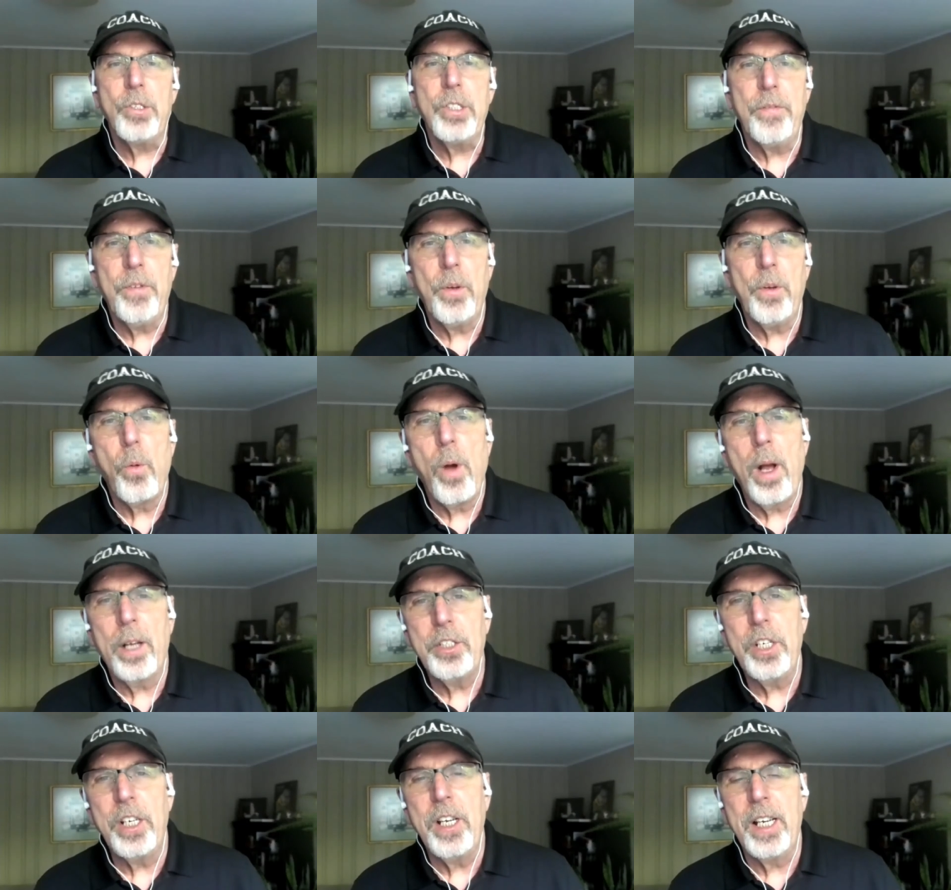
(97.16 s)
if you're
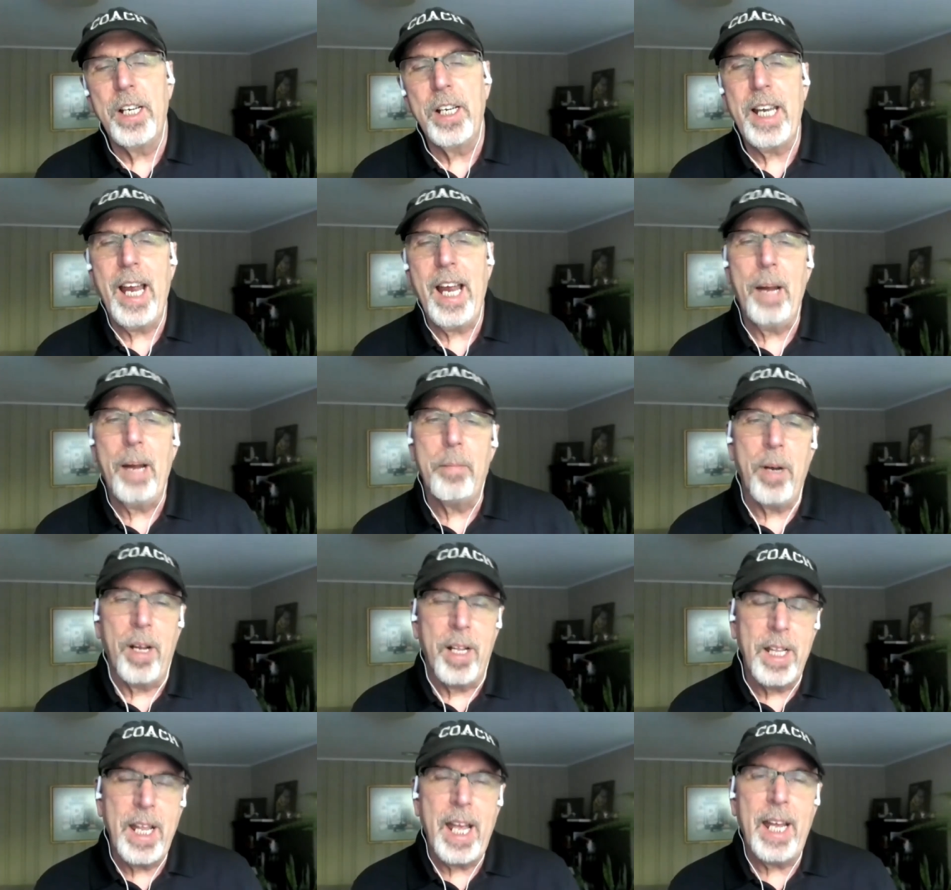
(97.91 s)
watching on
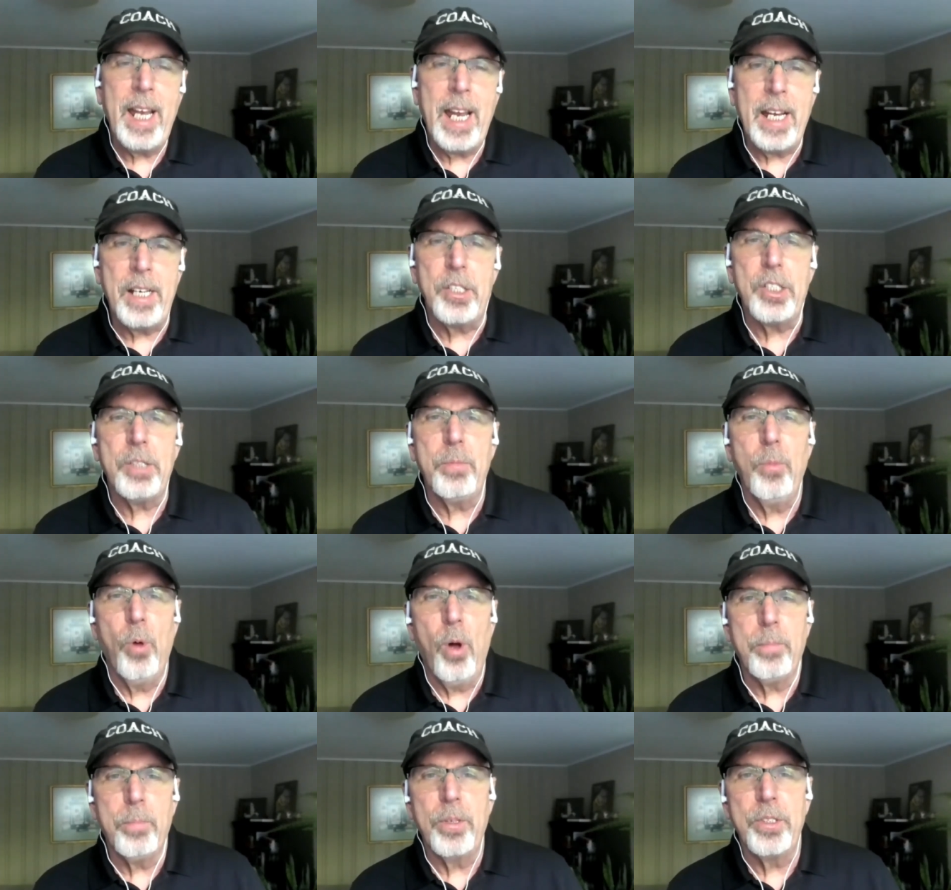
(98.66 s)
camera, Alain had a
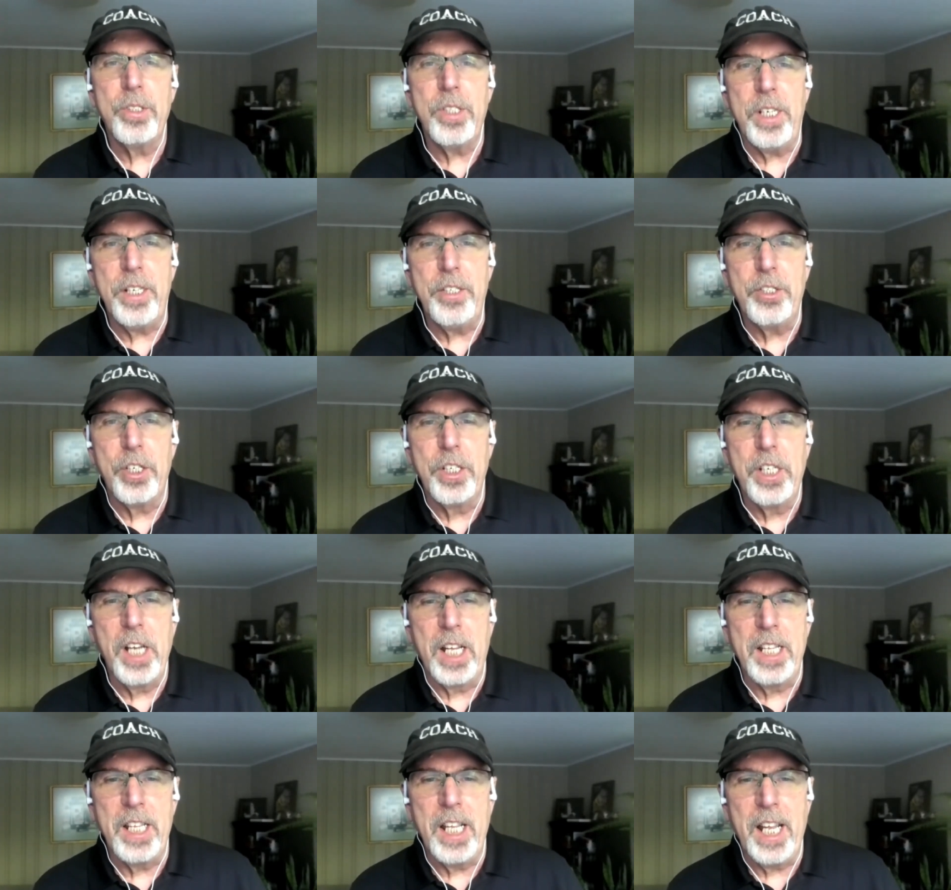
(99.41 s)
small procedure
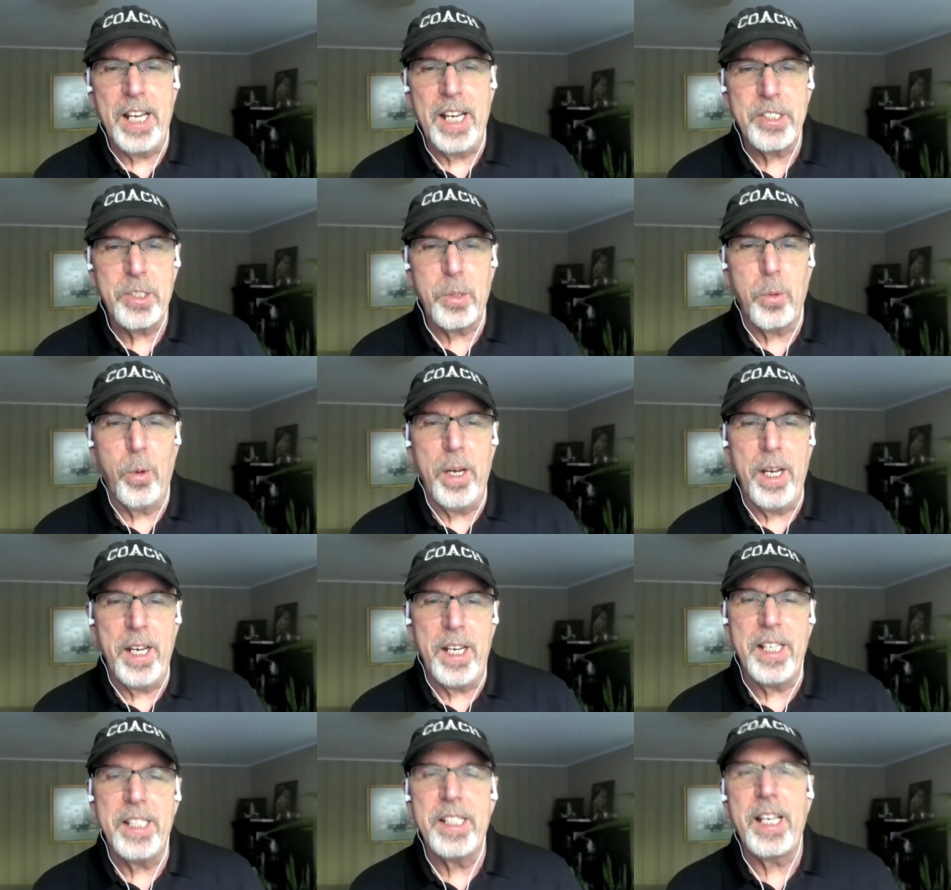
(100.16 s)
done last
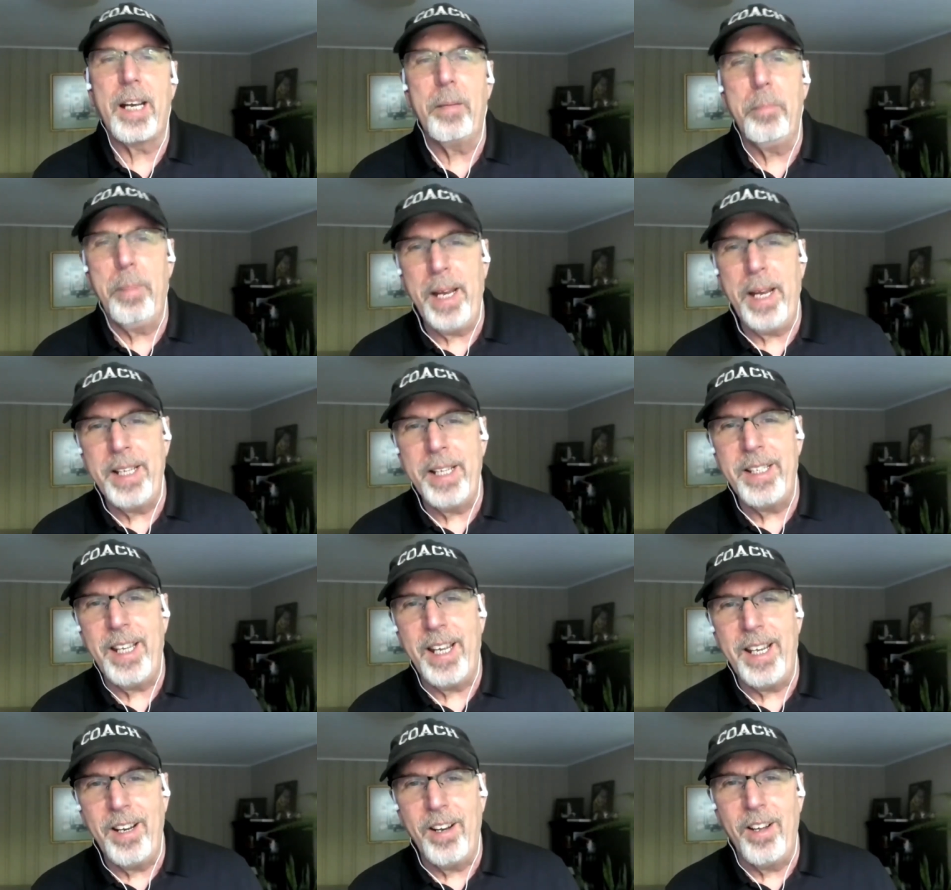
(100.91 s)
week. He's got a
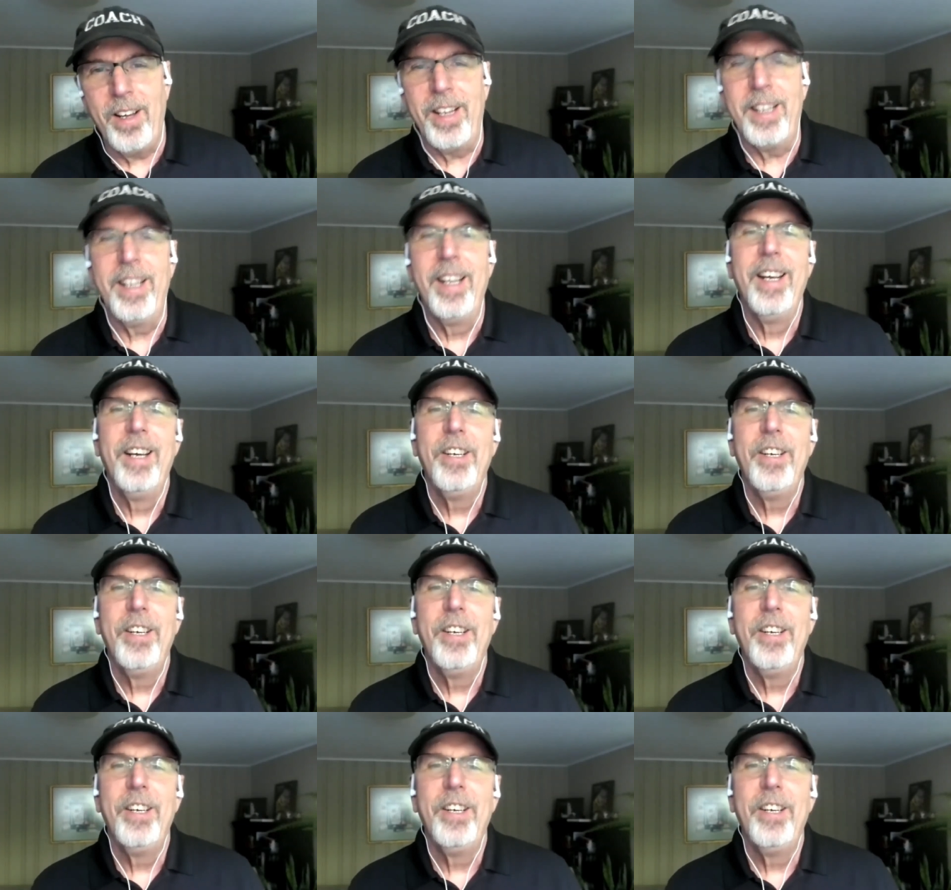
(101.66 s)
band-aid on.